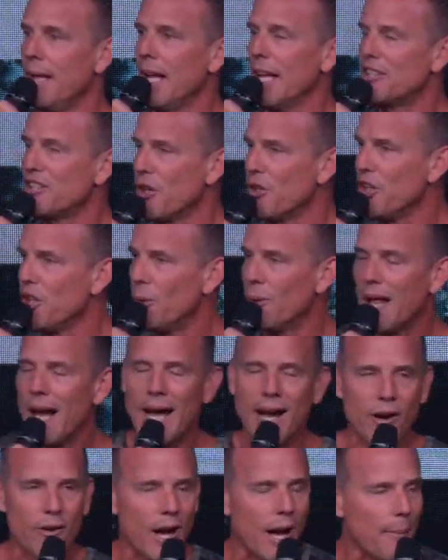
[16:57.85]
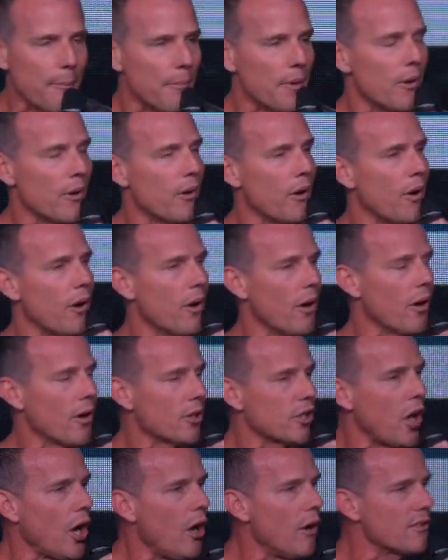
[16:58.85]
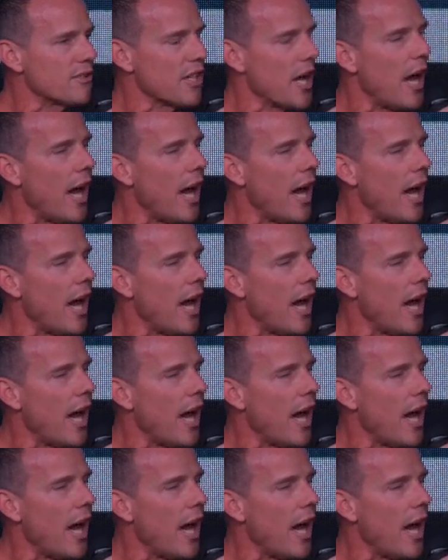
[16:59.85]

And so you and I are, op- are, are, called to